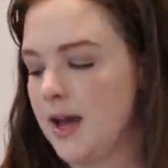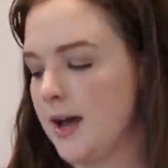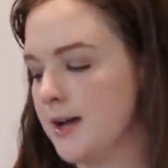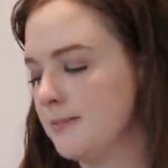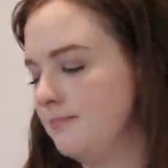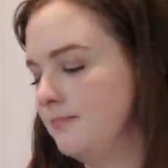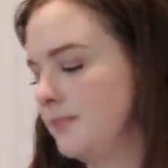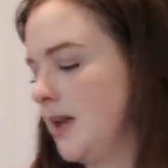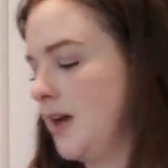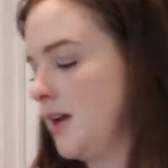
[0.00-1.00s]
Um,
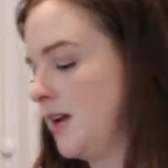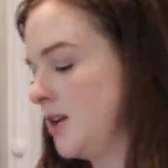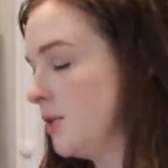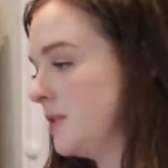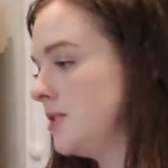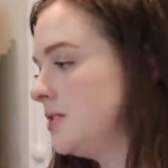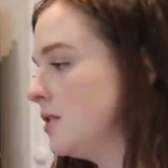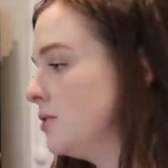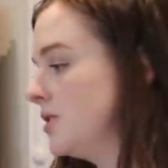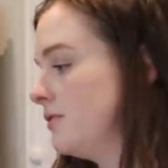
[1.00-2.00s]
I, I know it's
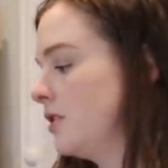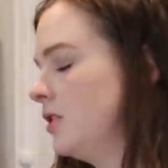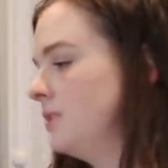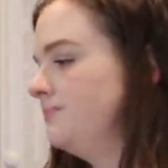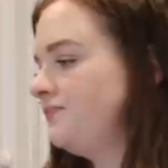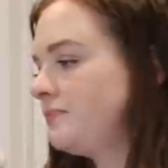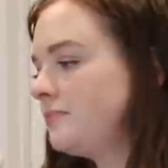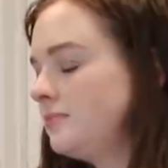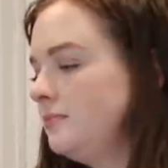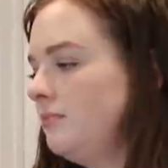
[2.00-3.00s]
so difficult.
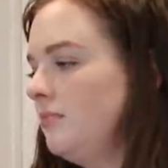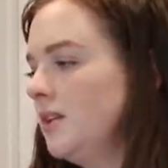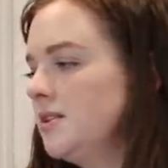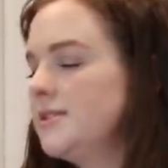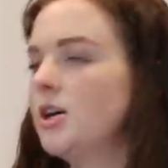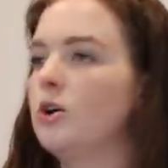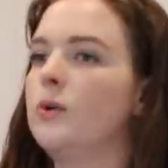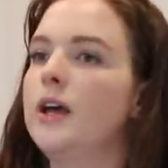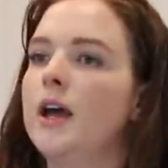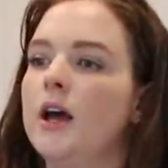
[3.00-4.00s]

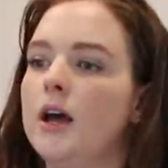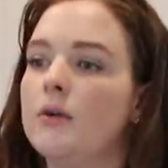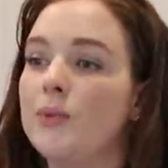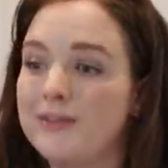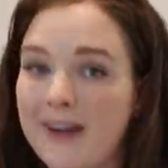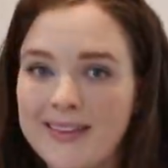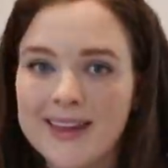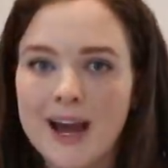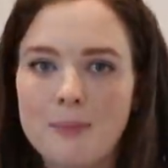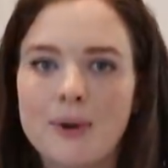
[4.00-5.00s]
So we
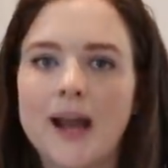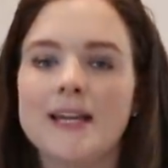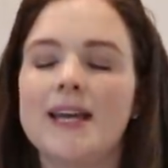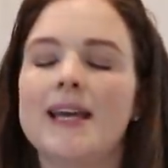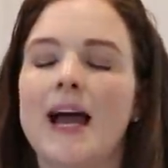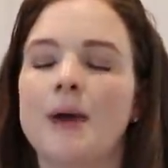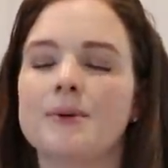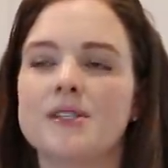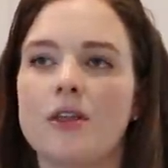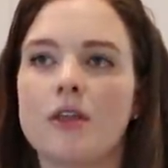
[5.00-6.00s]
finally got pregnant. I
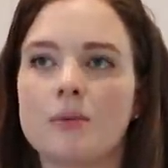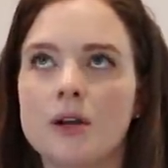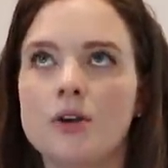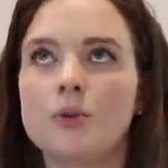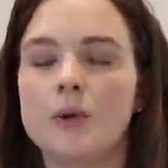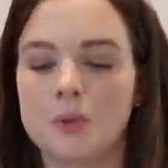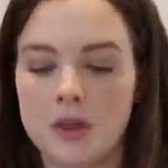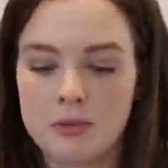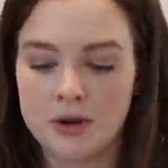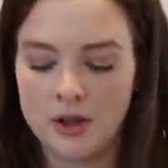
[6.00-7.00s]
was thrilled. We were
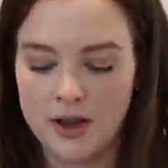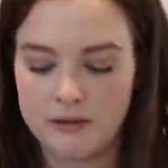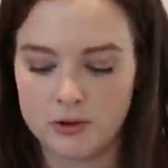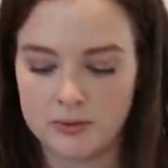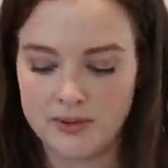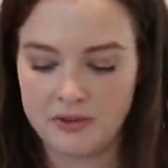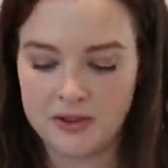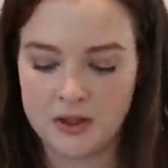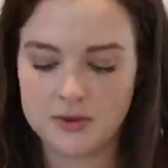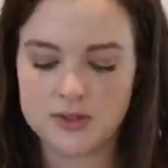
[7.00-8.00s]
thrilled. Every,
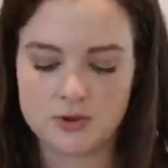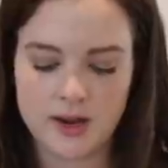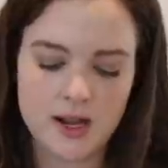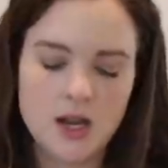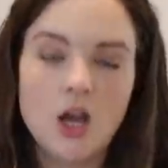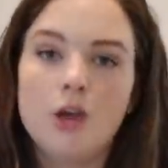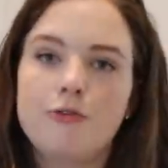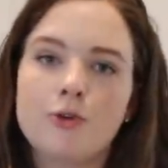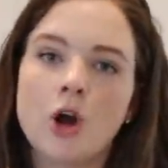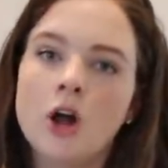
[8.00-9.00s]
everything was great.
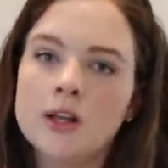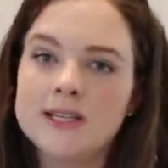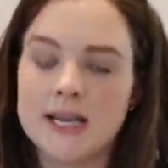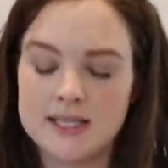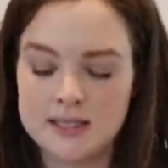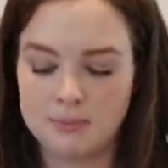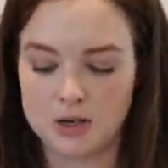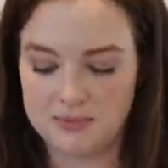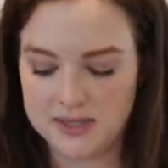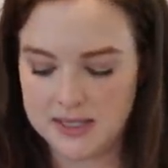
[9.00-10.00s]
For all intents and
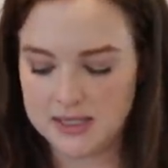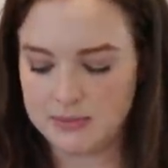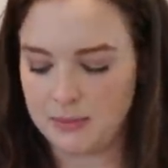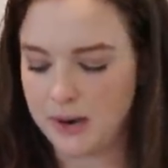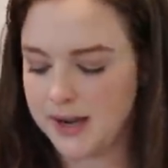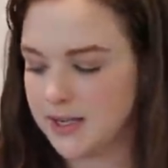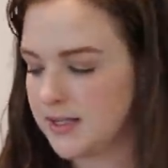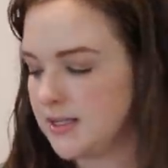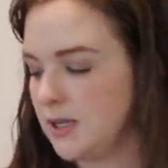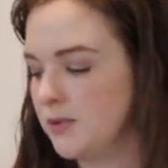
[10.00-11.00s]
purposes, my
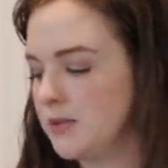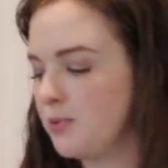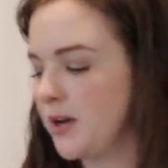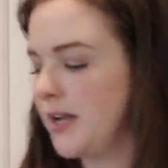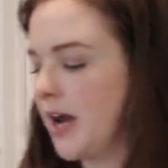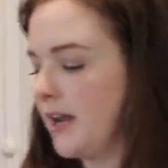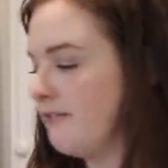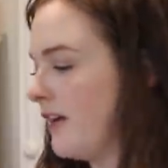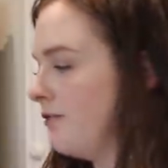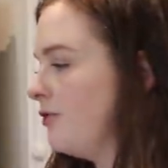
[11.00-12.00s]
pregnancy was pretty
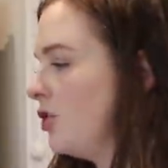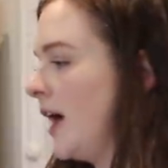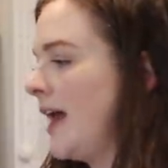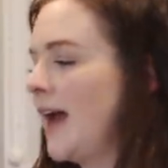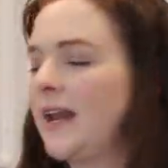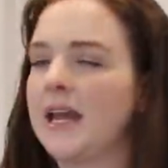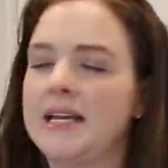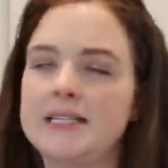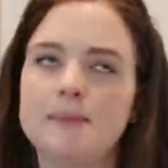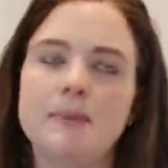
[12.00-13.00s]
uneventful. I had
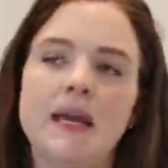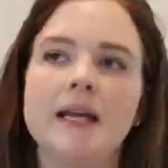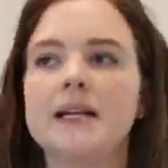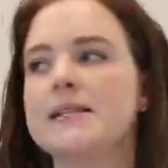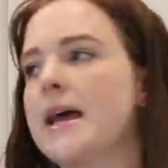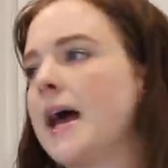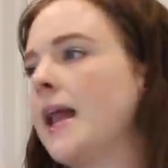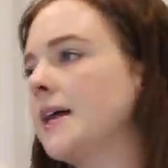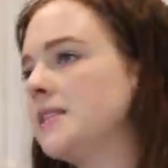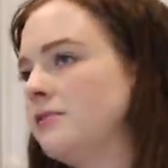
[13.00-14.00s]
aches and pains. I had
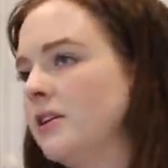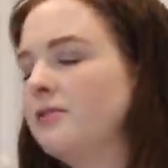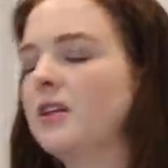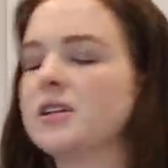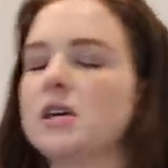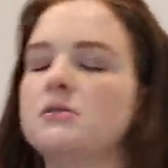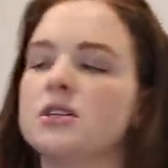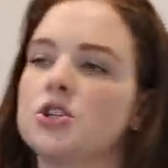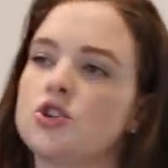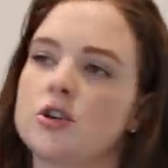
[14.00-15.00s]
acid reflux. I was
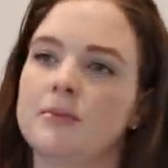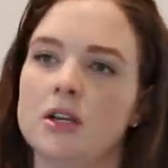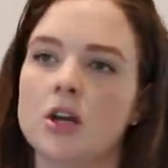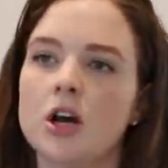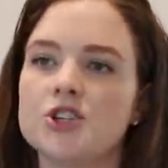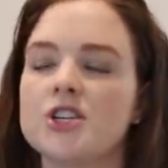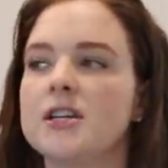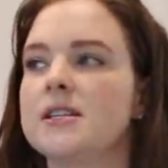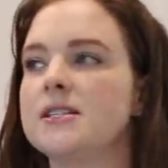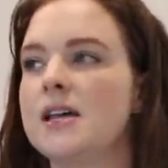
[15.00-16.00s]
extremely
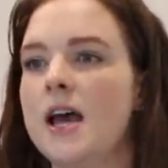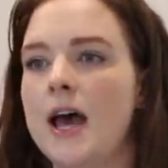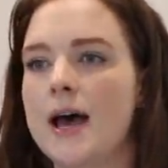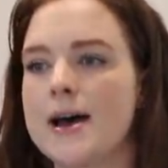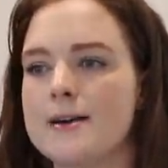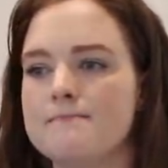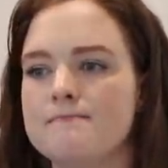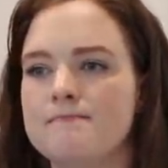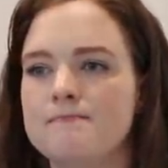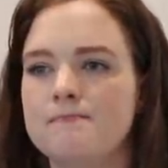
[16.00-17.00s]
nauseous.
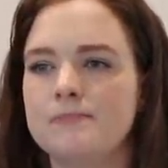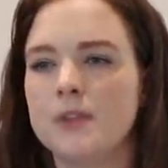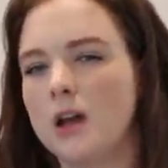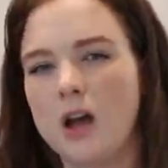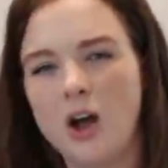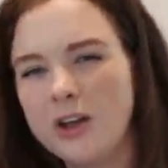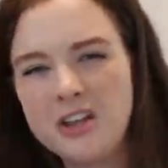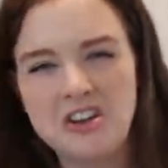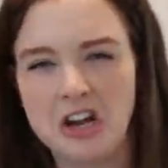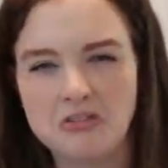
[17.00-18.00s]
Um,
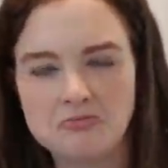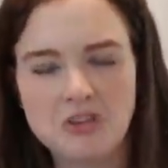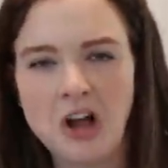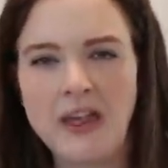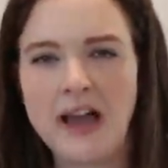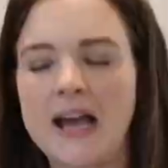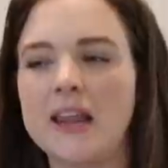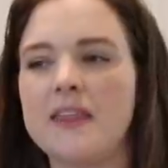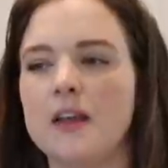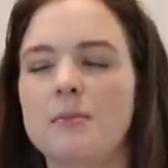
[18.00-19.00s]
you know, all kind
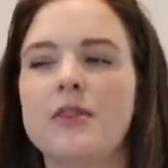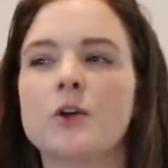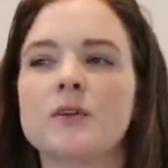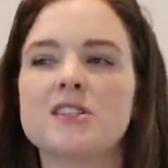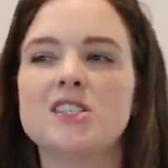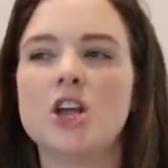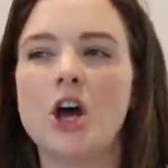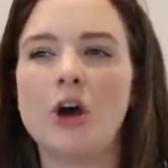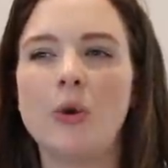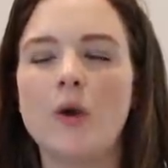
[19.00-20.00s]
of thing. But there was
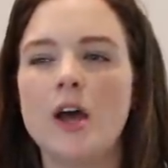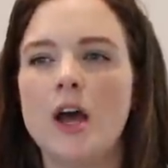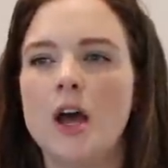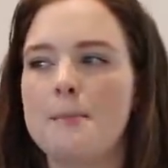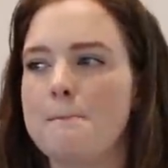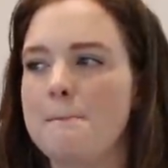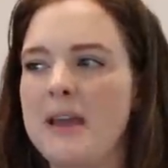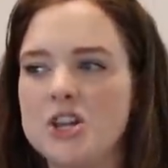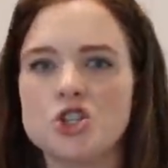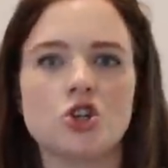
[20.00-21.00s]
no
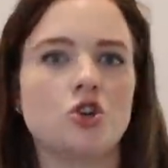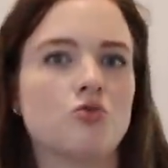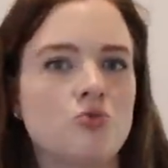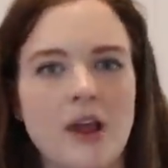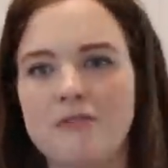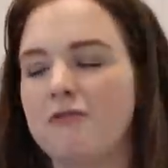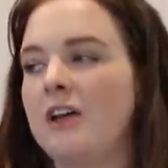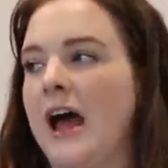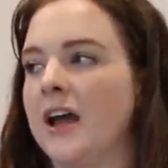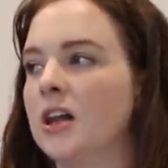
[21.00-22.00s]
major red
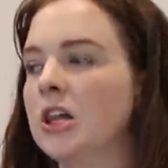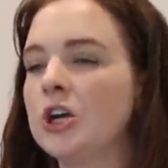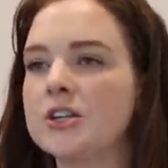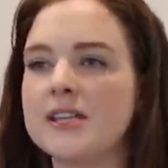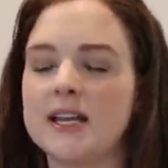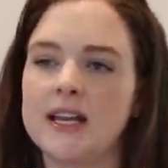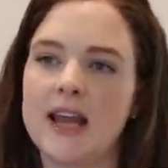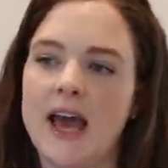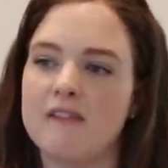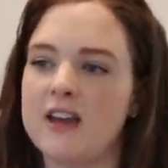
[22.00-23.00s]
flag alerts. I
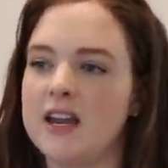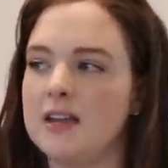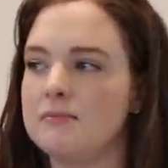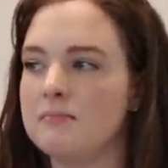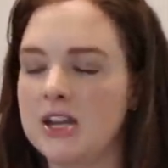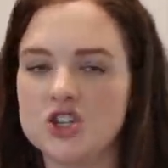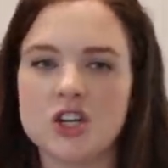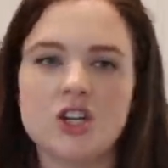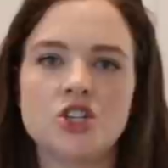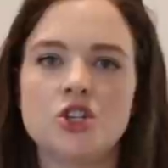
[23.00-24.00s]
didn't have any major
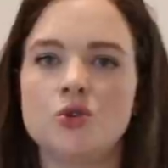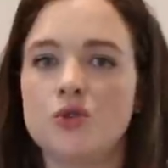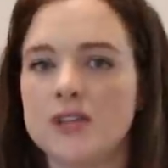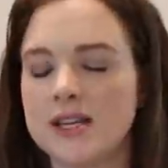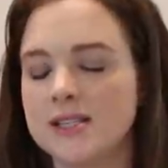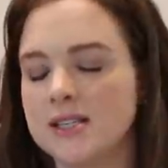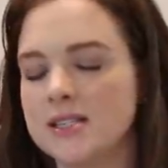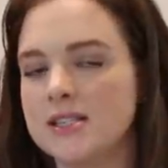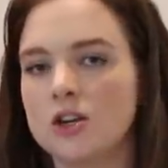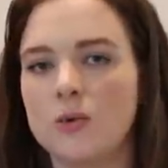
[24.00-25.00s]
issues. I
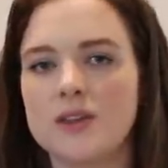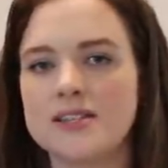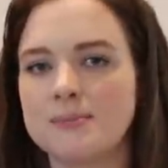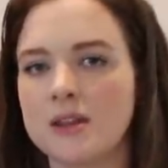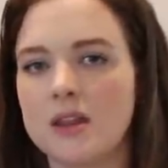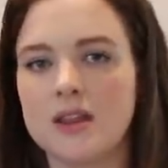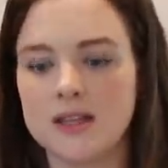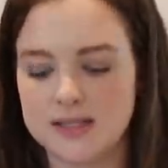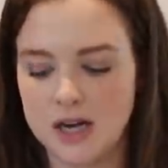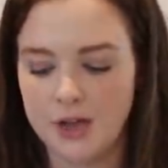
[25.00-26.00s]
didn't deal with some of the
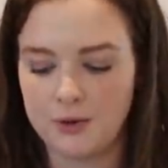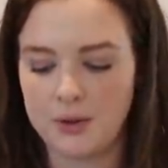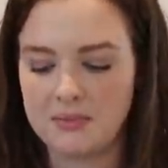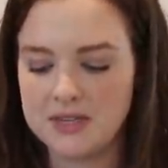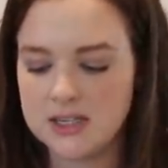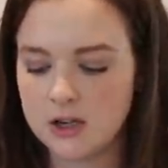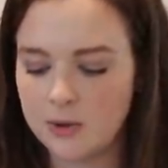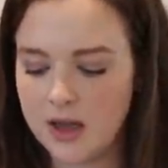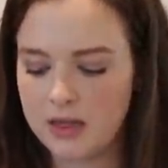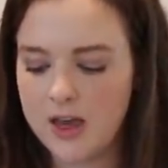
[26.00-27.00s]
things that other women deal
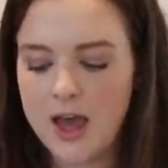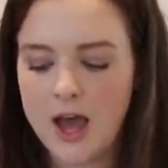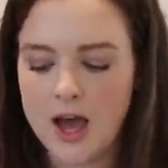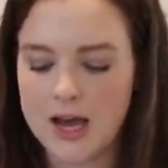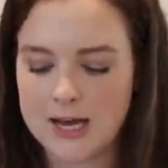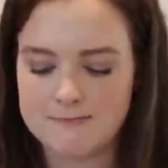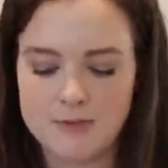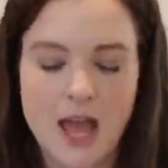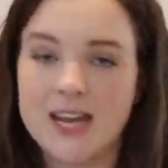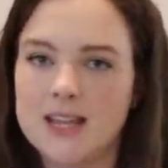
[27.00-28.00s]
with. Um,
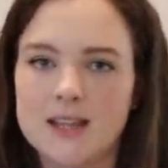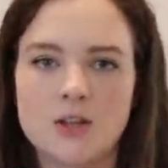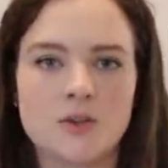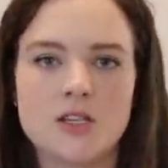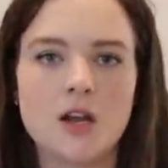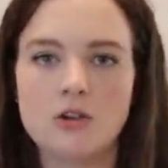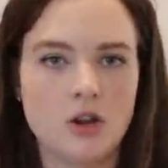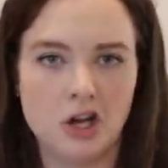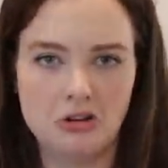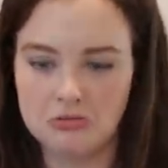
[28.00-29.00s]
any there was no
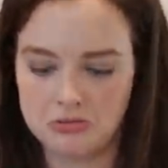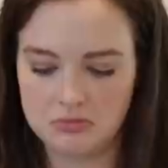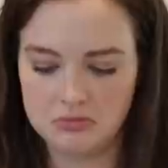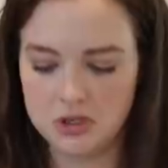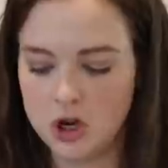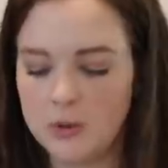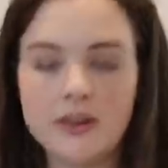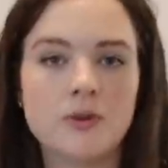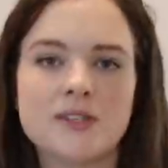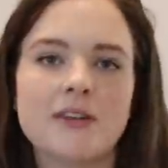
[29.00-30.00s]
no no
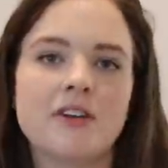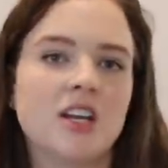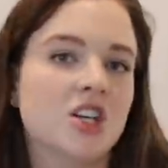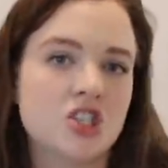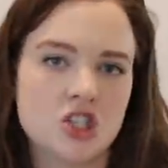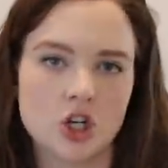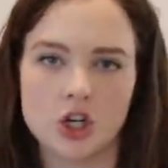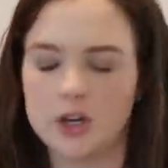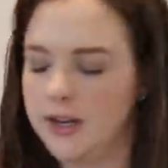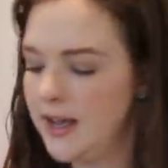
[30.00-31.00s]
one there was never any
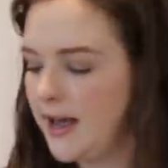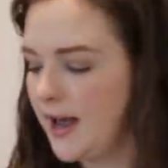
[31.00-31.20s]
concern.